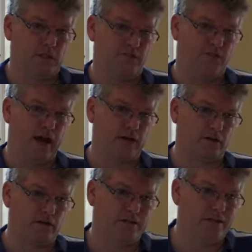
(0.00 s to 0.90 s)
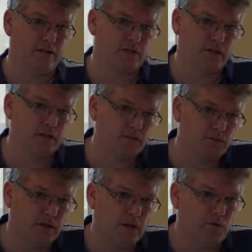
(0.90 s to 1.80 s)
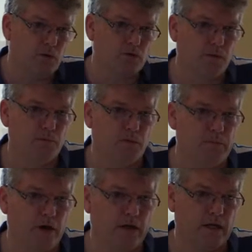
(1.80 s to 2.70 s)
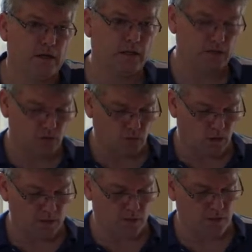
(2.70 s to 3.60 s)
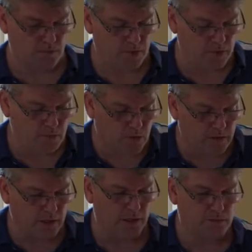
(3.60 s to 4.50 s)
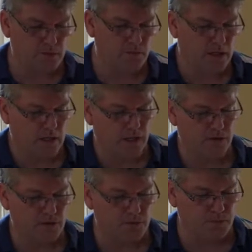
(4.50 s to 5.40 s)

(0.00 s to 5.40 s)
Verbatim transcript: In fact, statistically speaking, most people marry at least once and many more times in many cases,